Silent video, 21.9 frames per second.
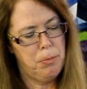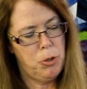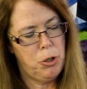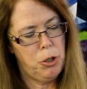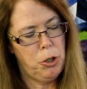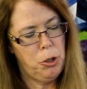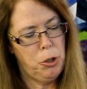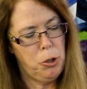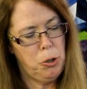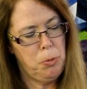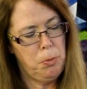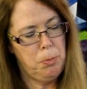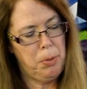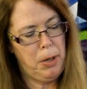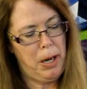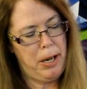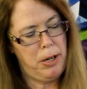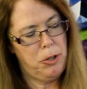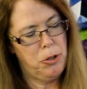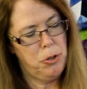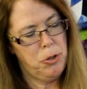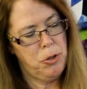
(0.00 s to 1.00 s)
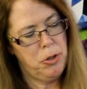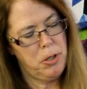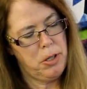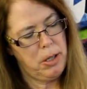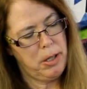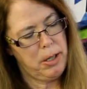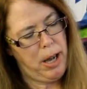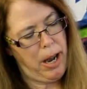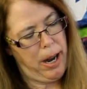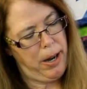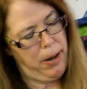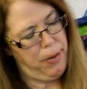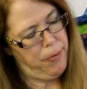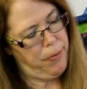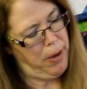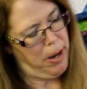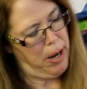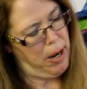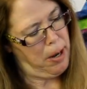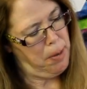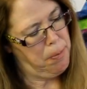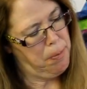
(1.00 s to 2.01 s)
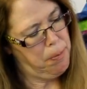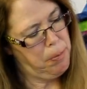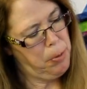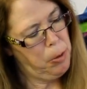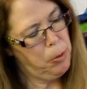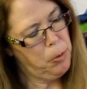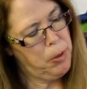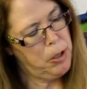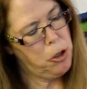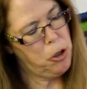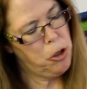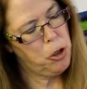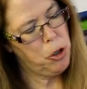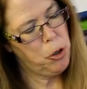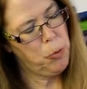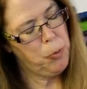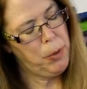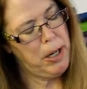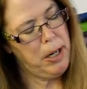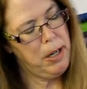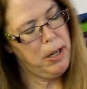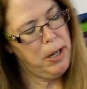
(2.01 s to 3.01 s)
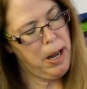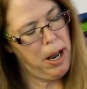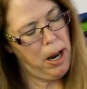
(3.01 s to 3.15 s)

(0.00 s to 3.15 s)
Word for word: two blenders, kind of a bluish green